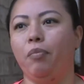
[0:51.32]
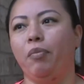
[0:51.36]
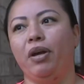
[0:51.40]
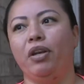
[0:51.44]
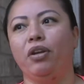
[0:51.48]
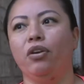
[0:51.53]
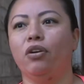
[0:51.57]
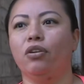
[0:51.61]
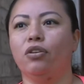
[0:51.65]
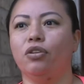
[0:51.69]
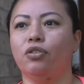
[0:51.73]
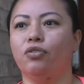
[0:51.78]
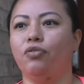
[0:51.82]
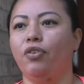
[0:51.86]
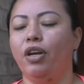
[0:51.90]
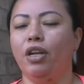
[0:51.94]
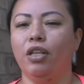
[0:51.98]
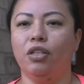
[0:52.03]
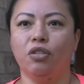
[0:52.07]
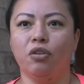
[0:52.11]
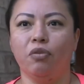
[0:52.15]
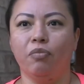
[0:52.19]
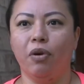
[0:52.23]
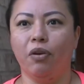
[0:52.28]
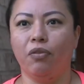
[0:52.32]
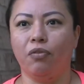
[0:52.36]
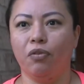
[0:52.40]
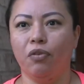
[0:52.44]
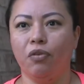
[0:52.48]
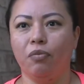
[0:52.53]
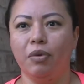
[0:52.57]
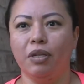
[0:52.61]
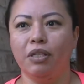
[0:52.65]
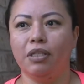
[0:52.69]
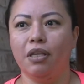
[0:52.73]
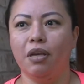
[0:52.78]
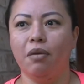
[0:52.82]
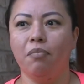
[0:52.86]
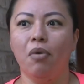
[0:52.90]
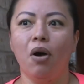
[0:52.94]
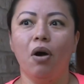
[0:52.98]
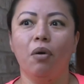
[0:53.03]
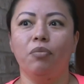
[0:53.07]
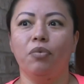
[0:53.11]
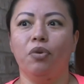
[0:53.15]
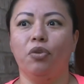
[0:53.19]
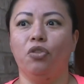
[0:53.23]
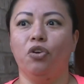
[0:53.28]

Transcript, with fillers: My daughters ran into my room and said, Mom,